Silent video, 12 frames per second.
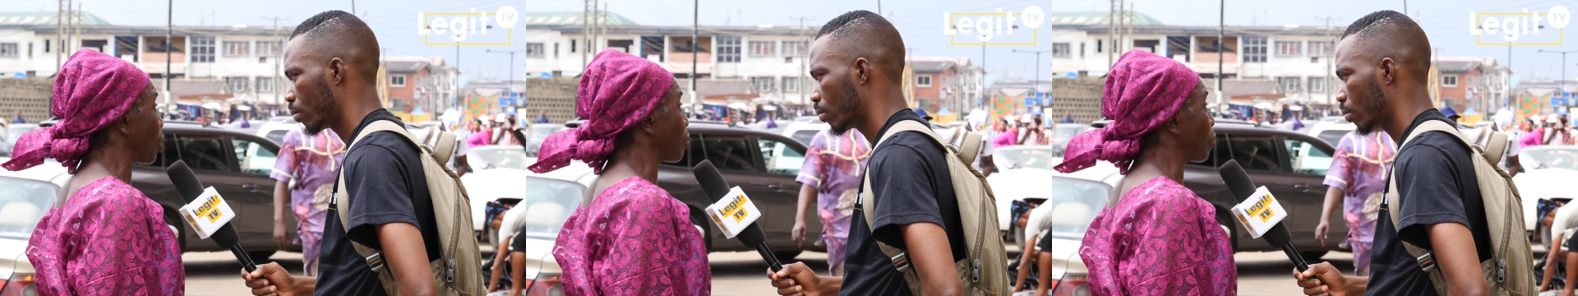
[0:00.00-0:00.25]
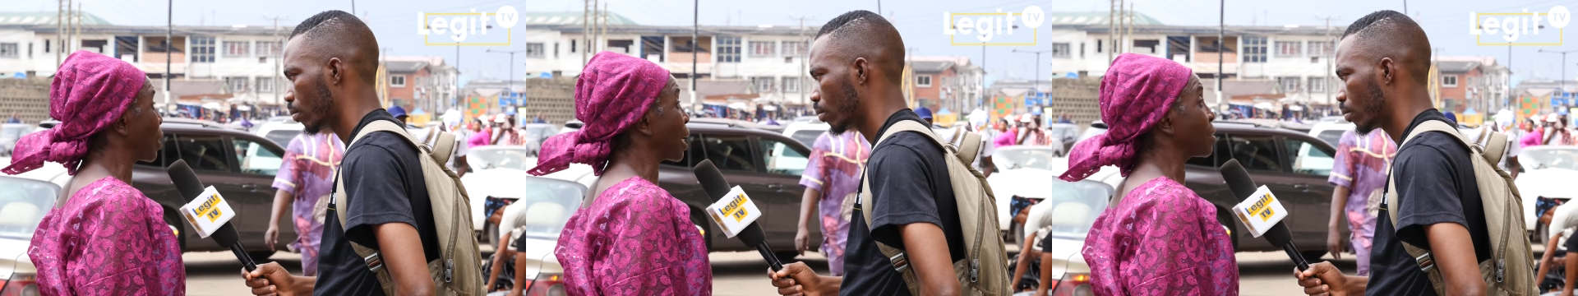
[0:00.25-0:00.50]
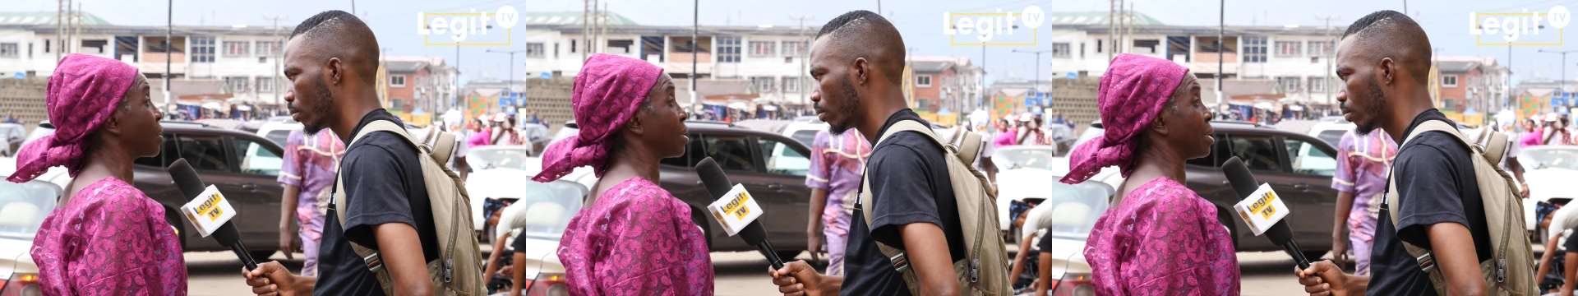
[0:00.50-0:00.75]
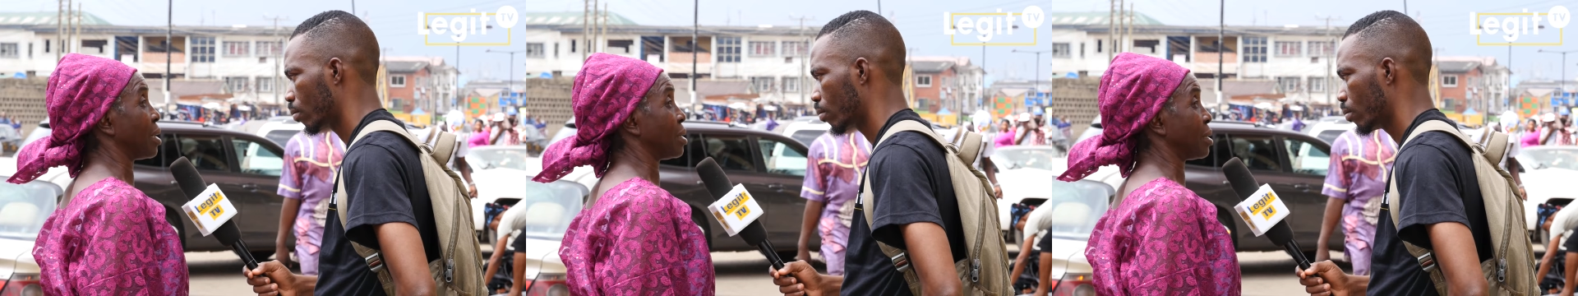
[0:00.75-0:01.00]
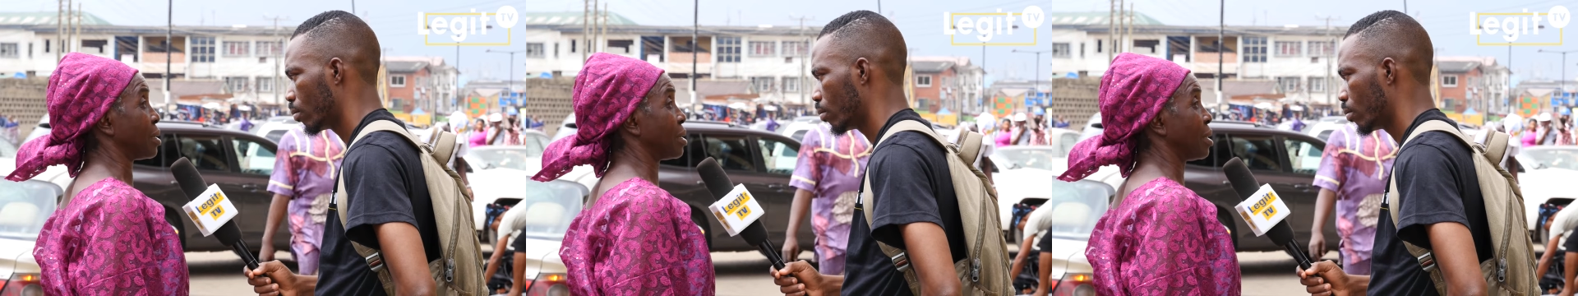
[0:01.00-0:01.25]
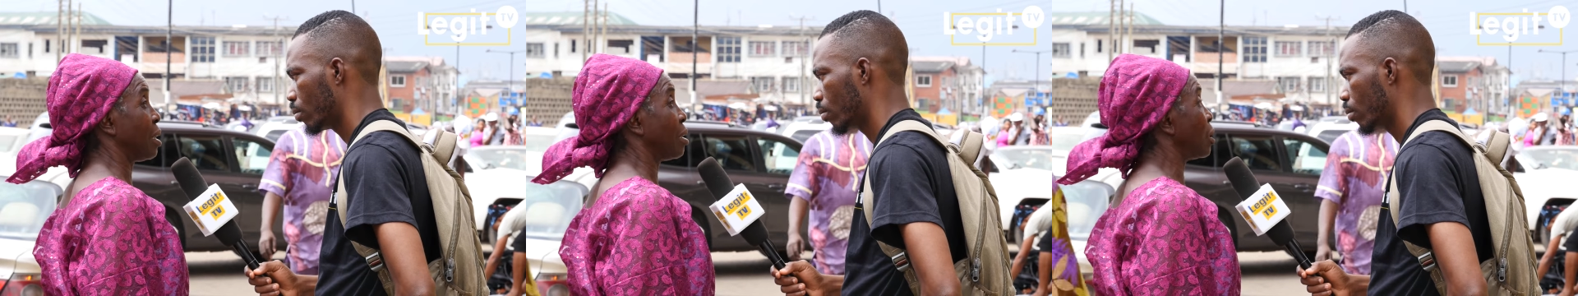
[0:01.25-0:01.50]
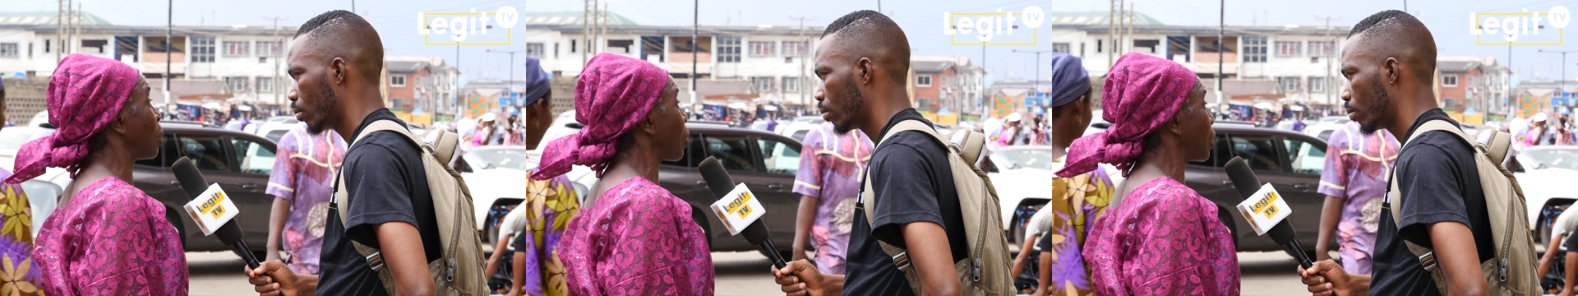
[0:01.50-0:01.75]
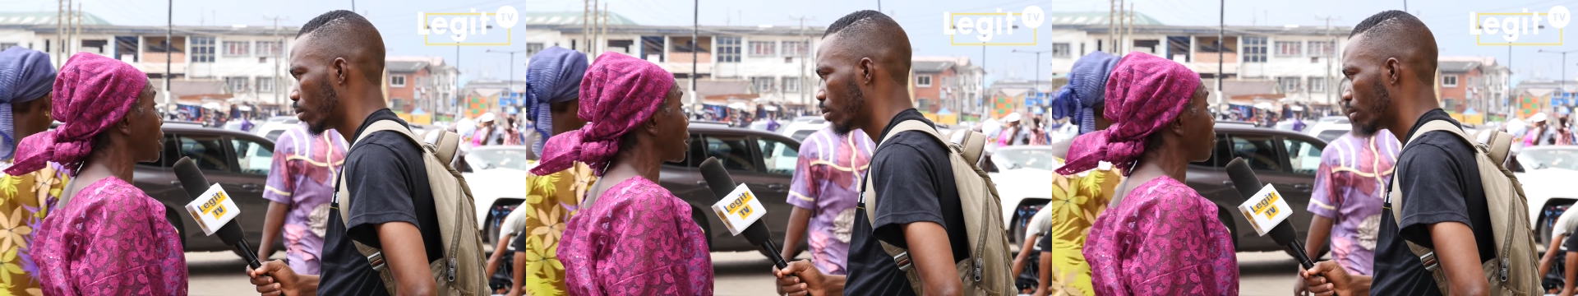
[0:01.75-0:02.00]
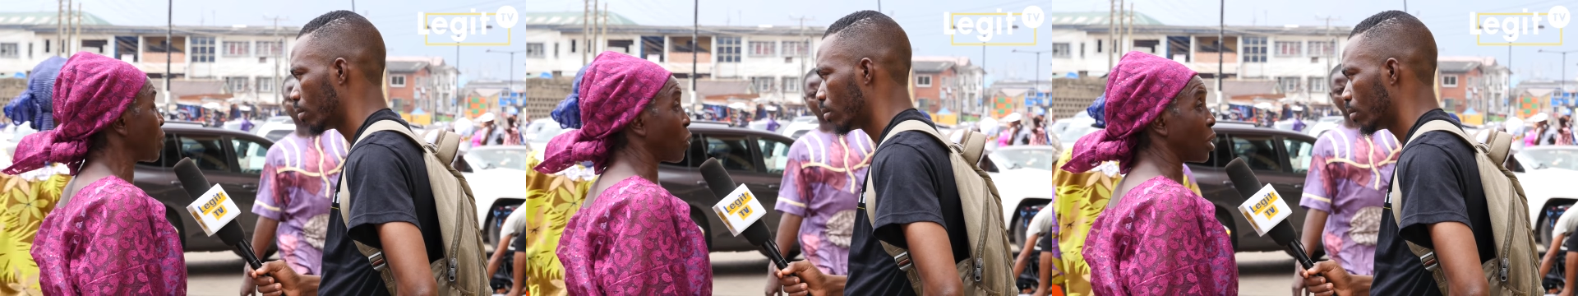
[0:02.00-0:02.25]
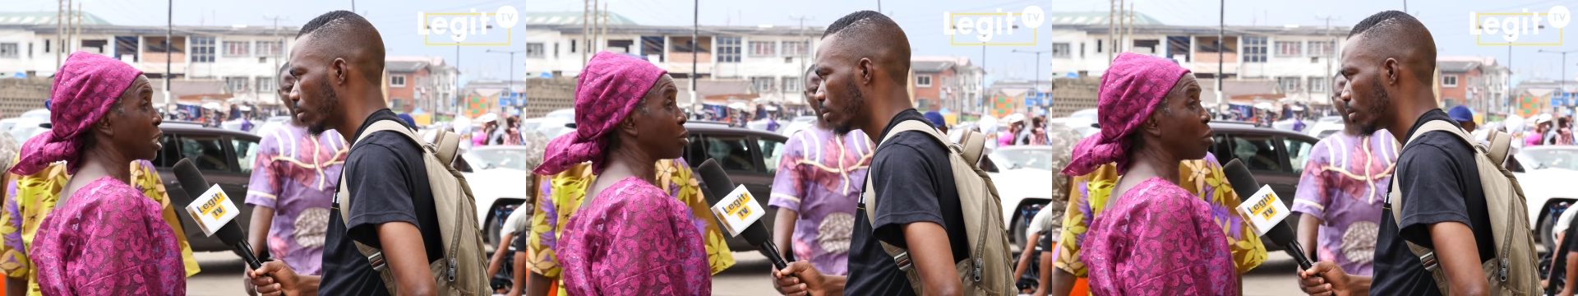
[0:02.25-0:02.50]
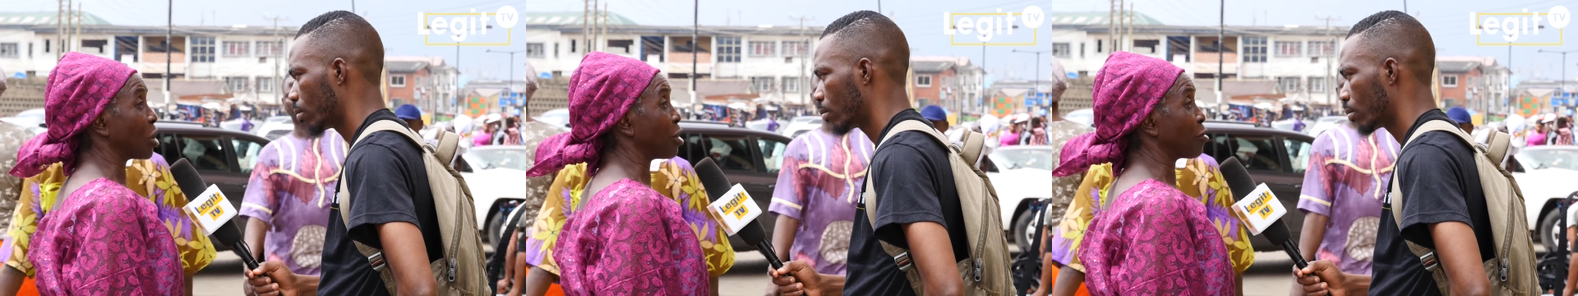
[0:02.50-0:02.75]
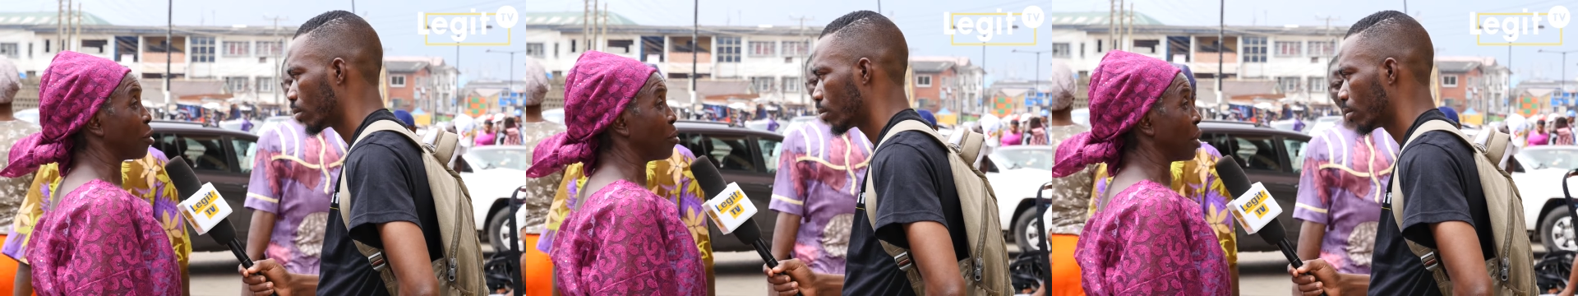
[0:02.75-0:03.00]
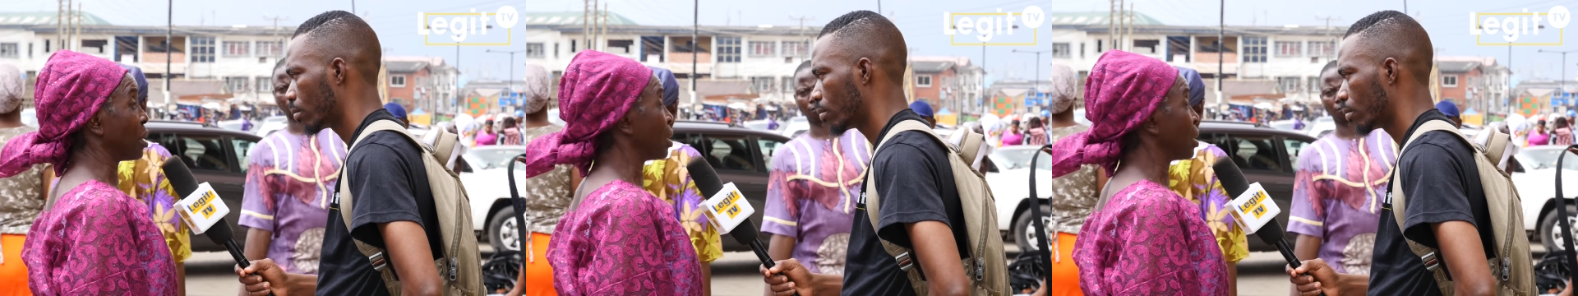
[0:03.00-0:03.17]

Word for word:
Speaker 1: on for more than three years. The police have been collecting money from me.